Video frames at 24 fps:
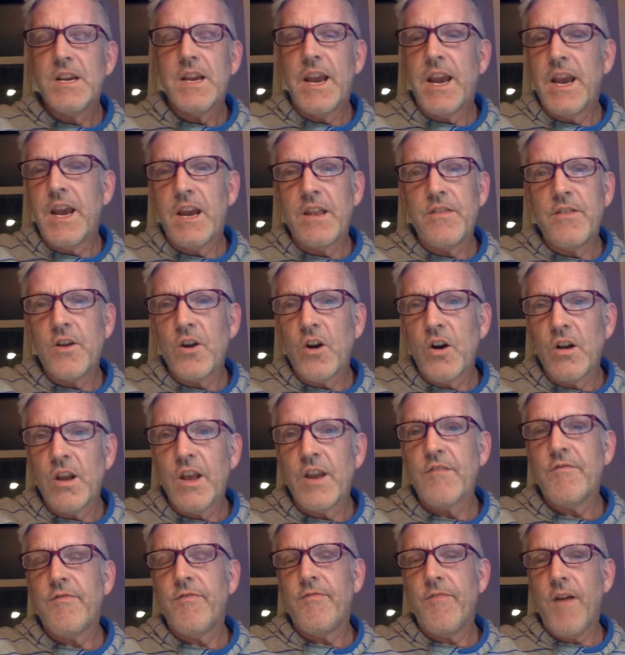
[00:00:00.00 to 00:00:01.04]
And there are
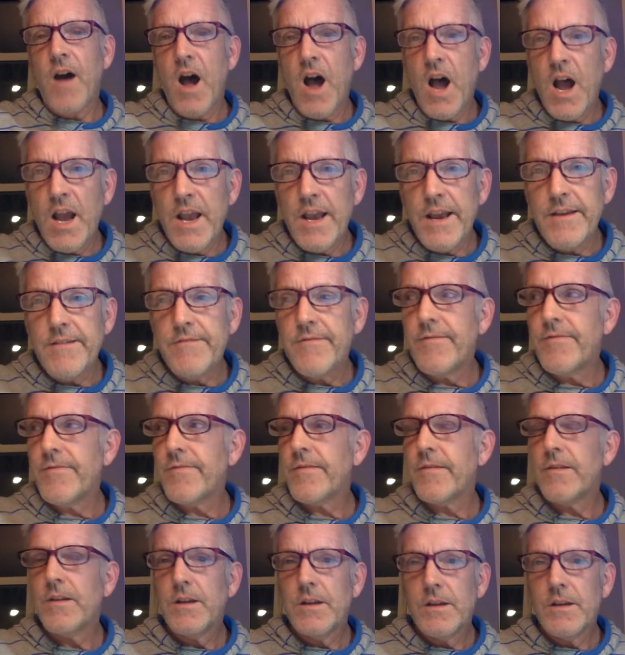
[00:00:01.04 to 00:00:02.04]
like 5